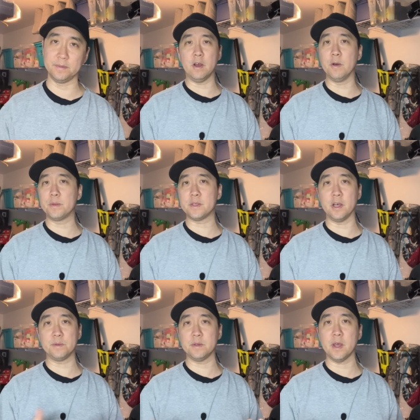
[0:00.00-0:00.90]
I hope this
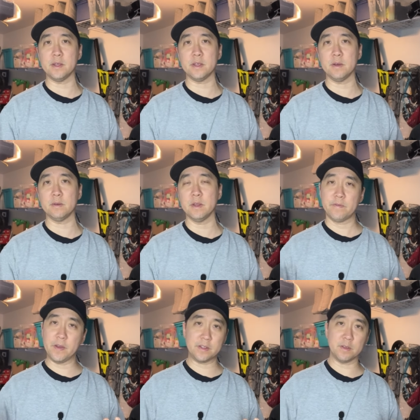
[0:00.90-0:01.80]
helps you guys out.
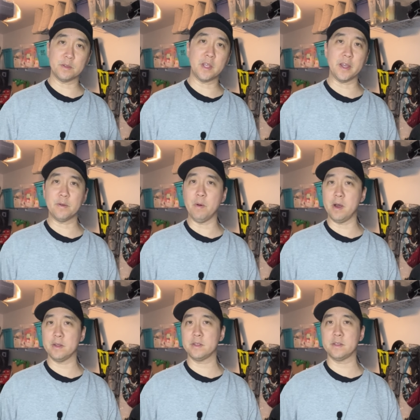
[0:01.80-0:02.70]
Fix those tight
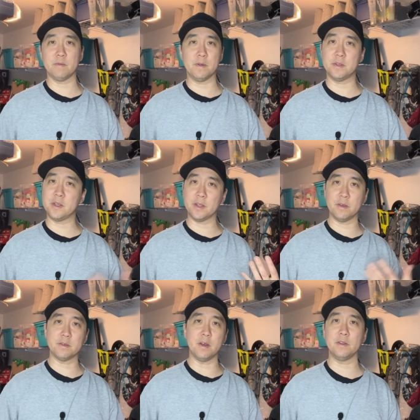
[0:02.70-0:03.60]
quads. Once you get
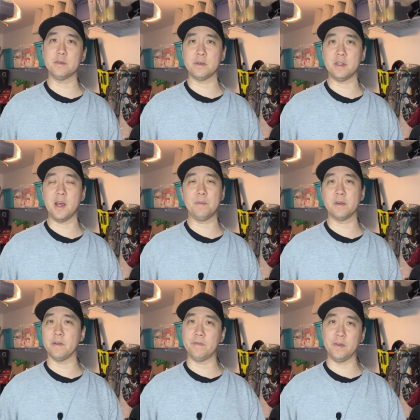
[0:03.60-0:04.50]
those all loosened up, you're
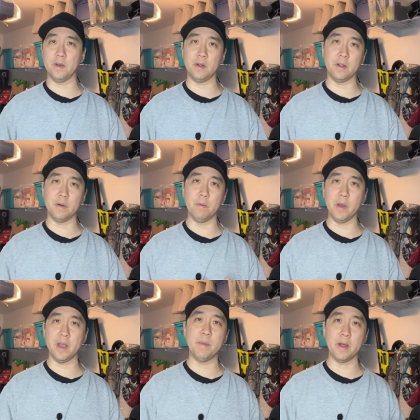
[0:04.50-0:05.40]
going to feel
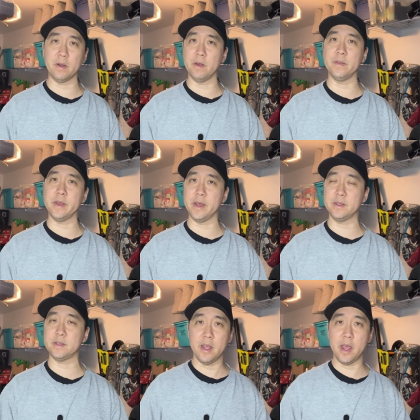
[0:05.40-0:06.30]
way better on the
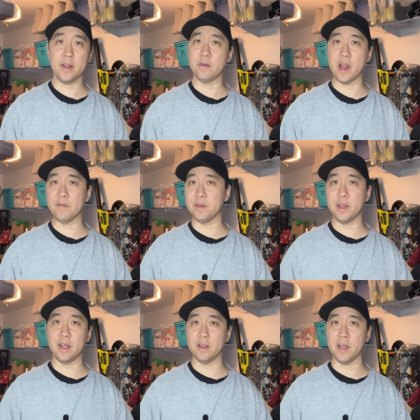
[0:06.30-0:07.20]
ice and your
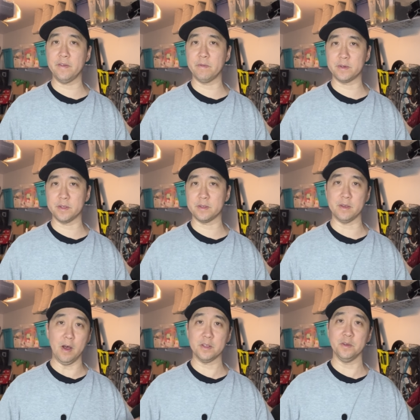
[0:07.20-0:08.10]
everyday life, which is
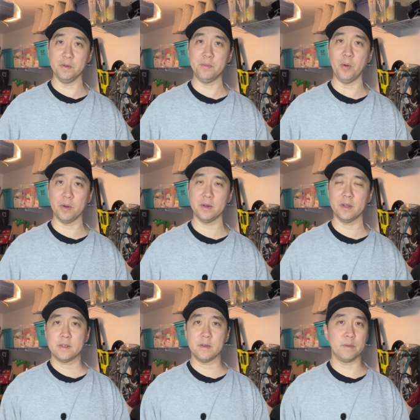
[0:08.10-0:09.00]
also important.
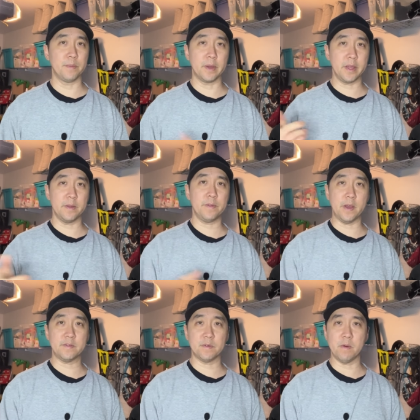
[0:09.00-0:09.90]
So again,
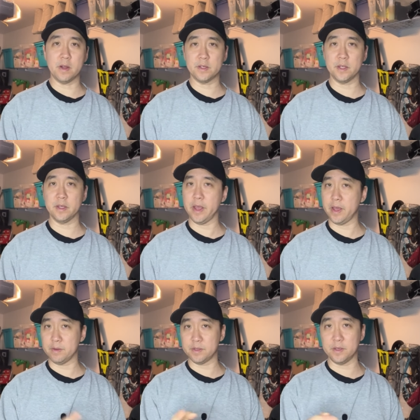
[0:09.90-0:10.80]
thanks for watching, and
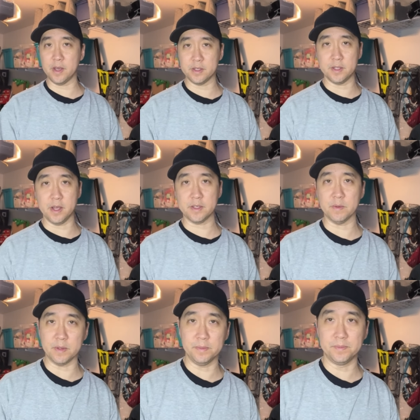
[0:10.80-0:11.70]
I'll see you guys in the next
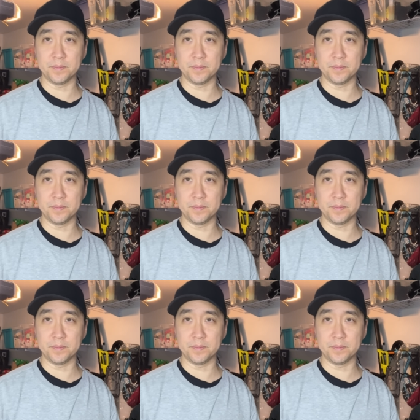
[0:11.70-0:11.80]
one.